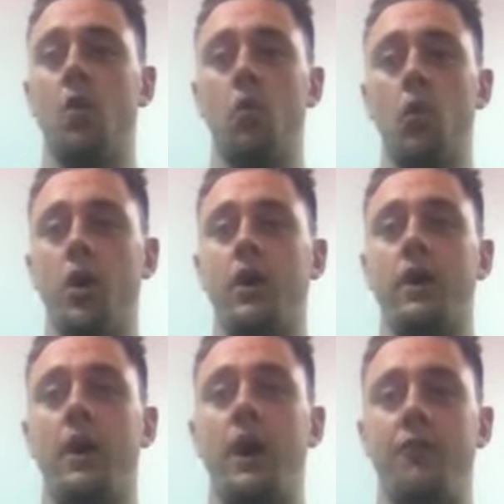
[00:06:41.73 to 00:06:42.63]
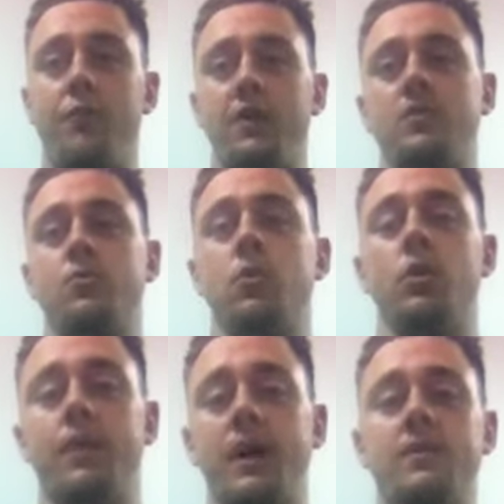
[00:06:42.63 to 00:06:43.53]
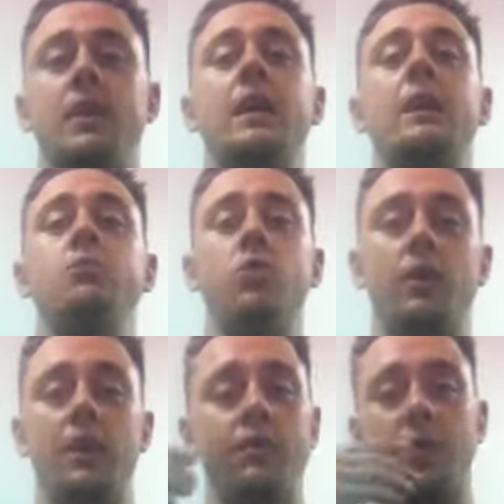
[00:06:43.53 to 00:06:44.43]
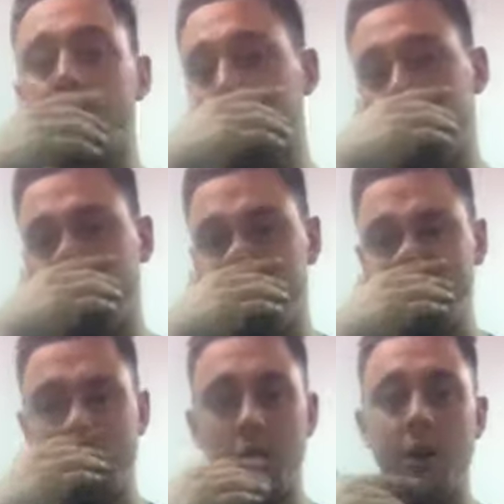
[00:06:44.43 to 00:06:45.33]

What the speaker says: work and rest small amounts and keep doing that for 3 minutes.